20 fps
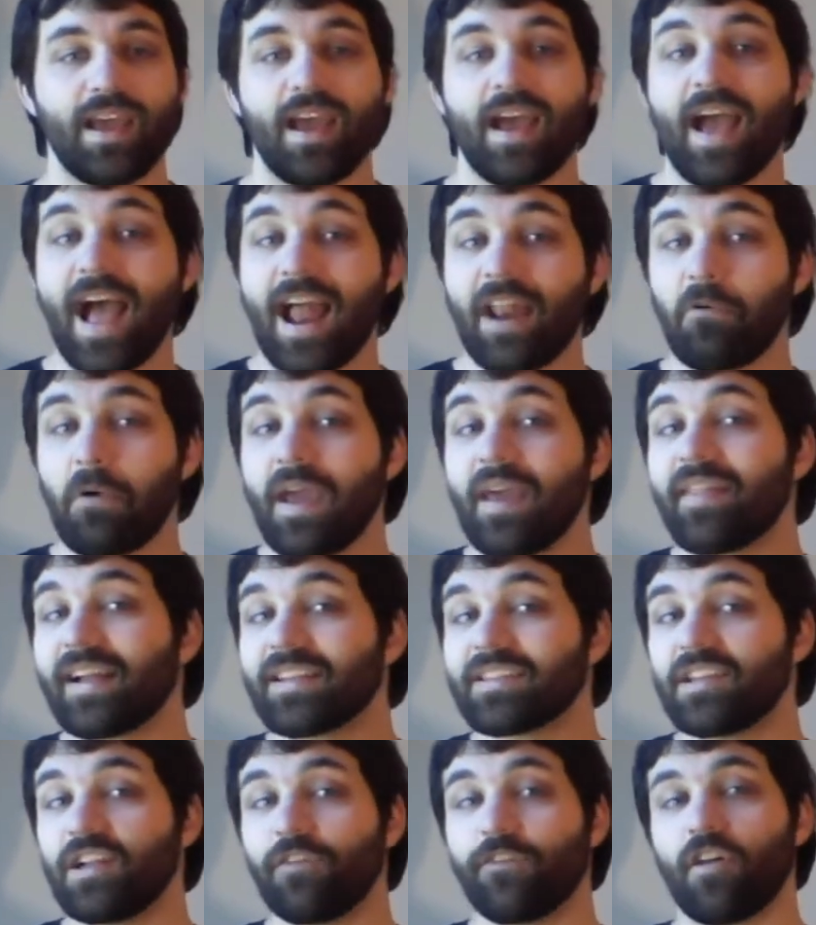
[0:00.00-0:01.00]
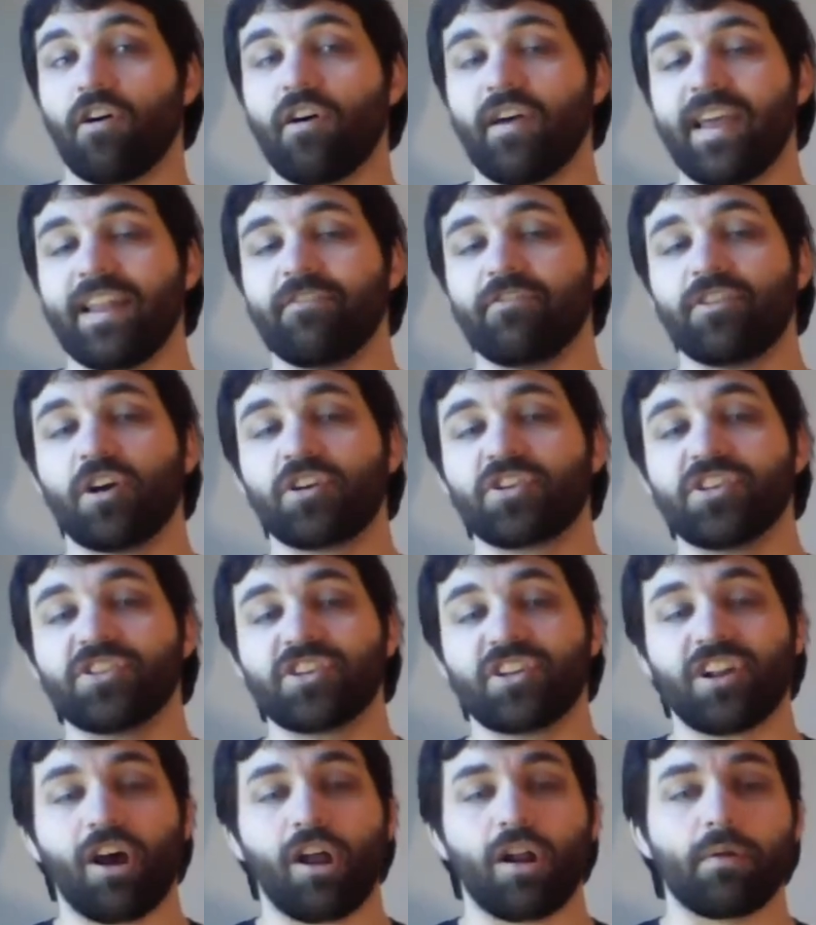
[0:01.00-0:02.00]
Anyway, that's enough for introductions and
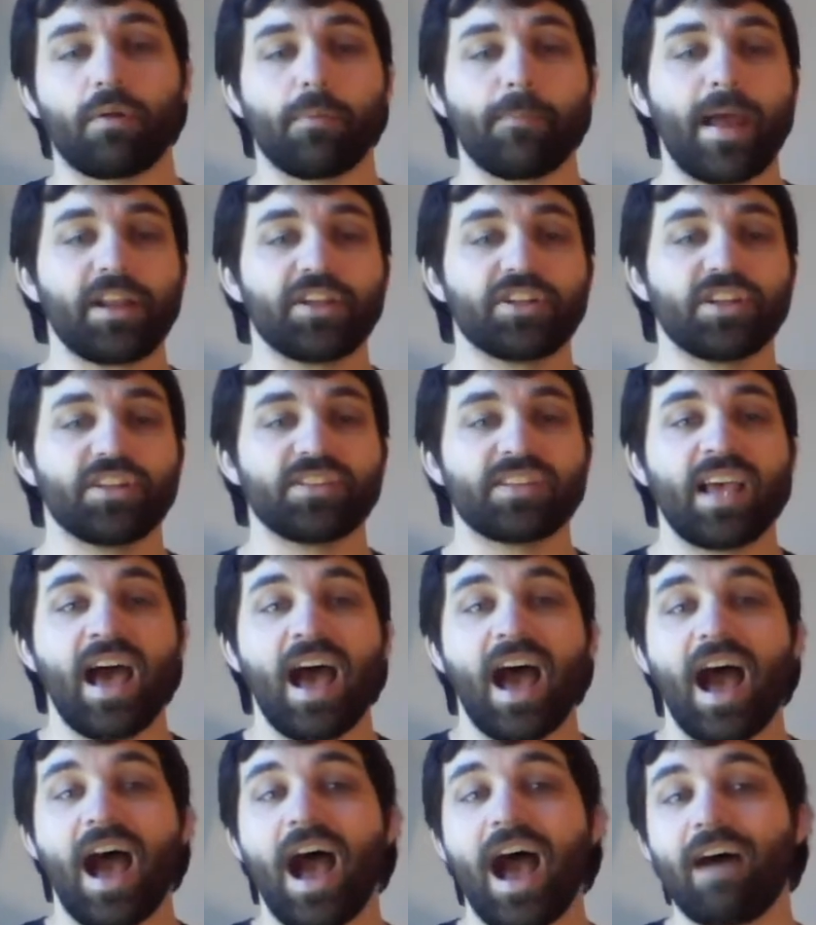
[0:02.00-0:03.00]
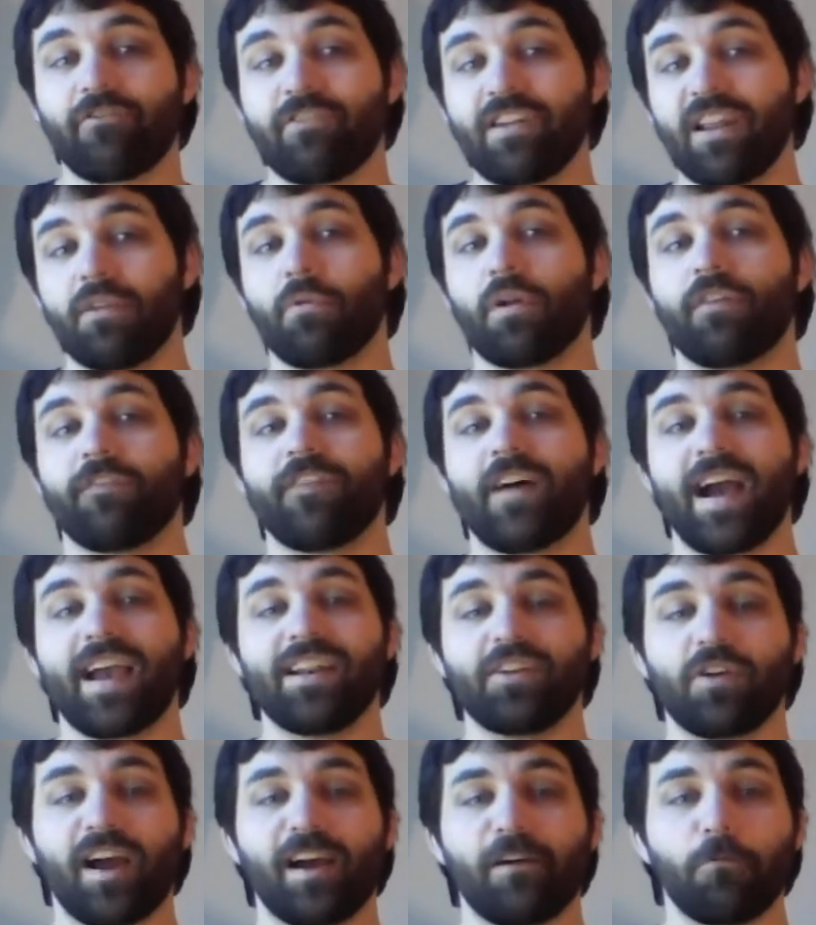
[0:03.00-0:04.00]
honourable mentions. I really want to find
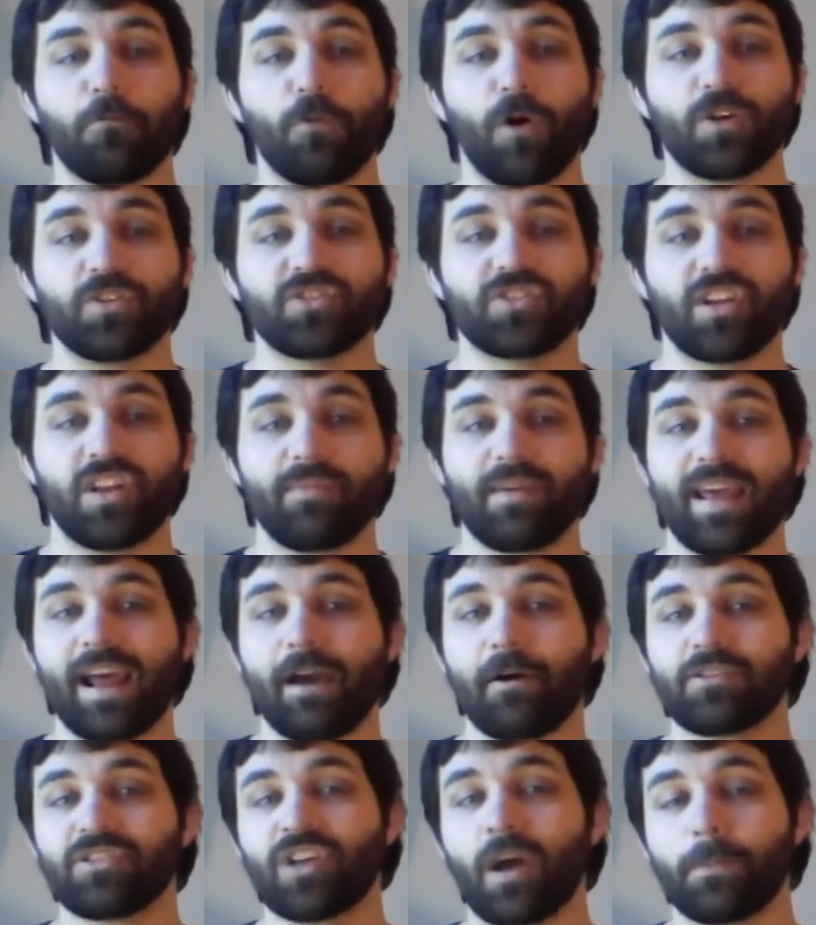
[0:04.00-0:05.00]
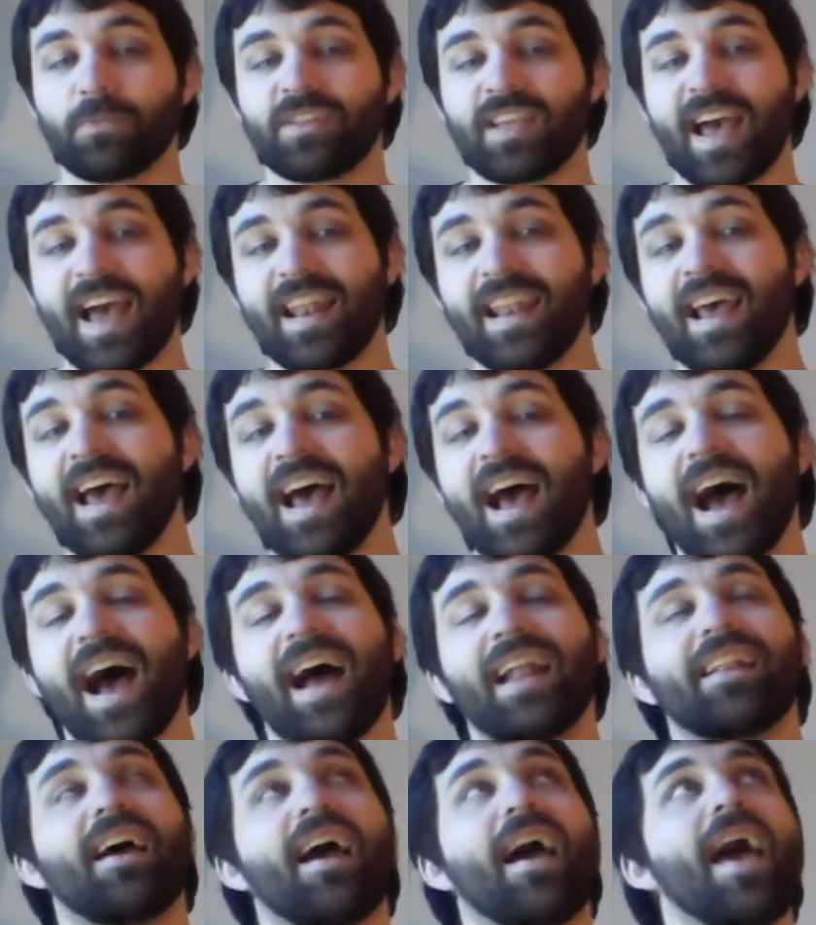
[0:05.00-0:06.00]
out what's going to be in our top 10,
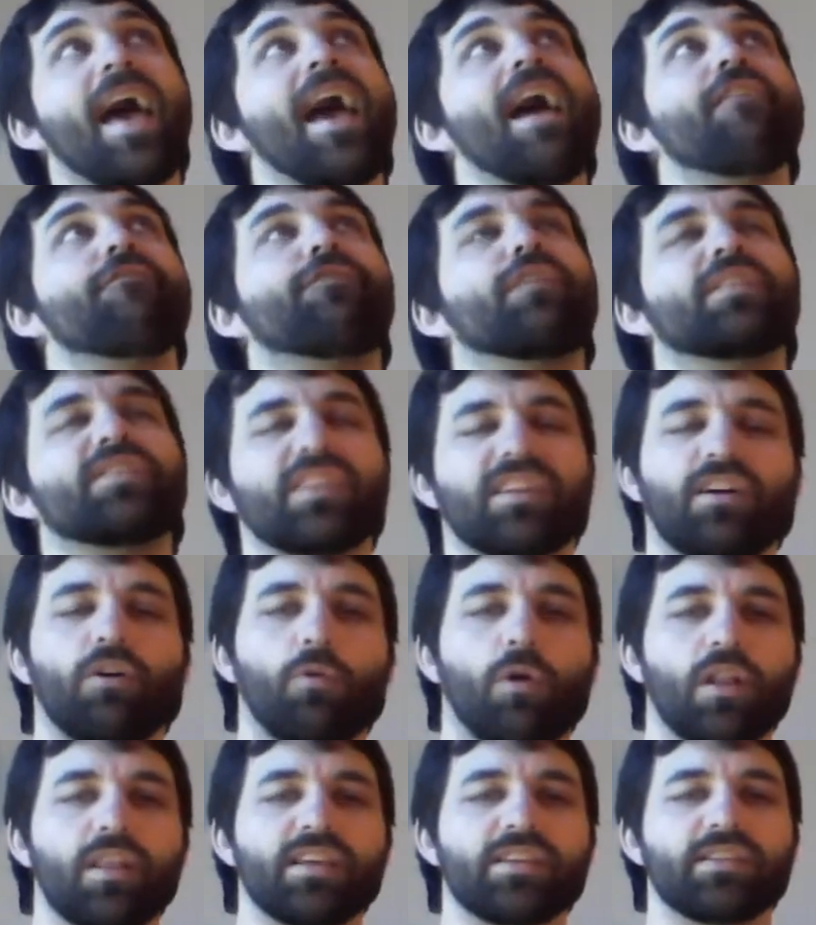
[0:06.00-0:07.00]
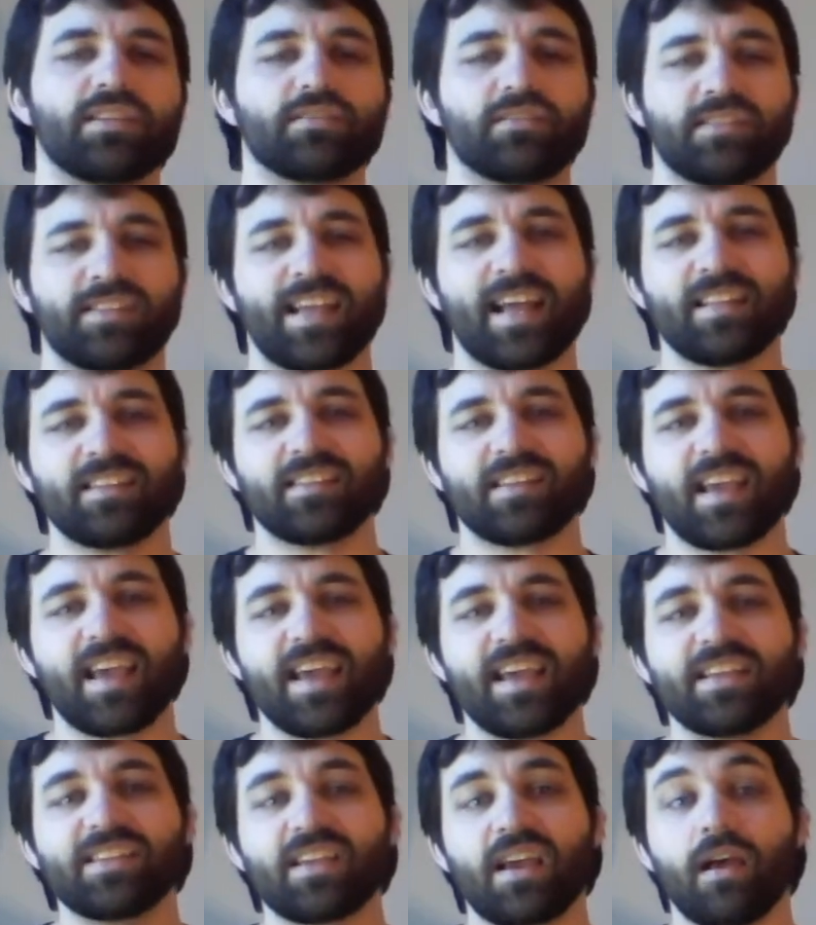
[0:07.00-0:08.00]
and every single one of these sets
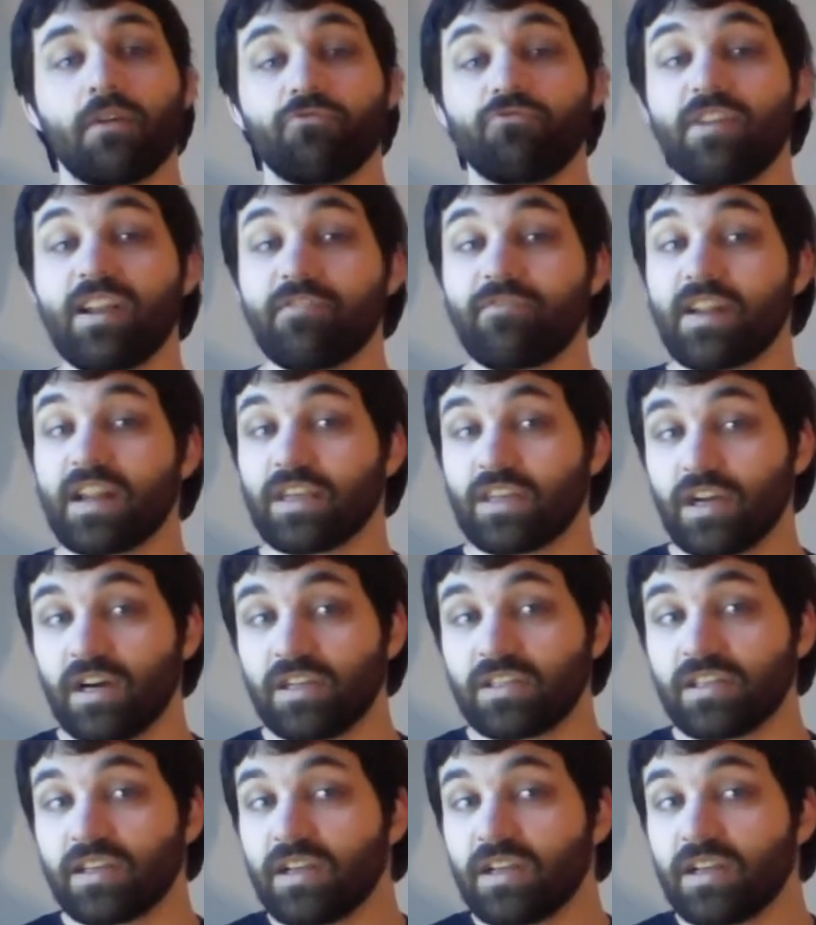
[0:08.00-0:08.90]
is really good.